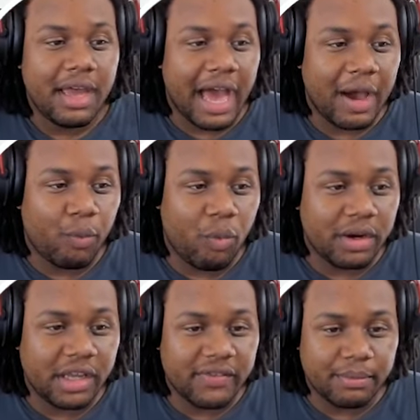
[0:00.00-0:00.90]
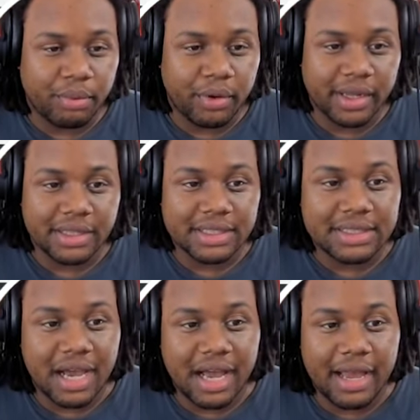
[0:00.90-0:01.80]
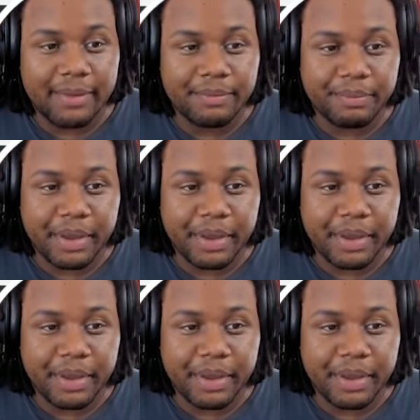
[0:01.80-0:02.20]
At one given point in the time,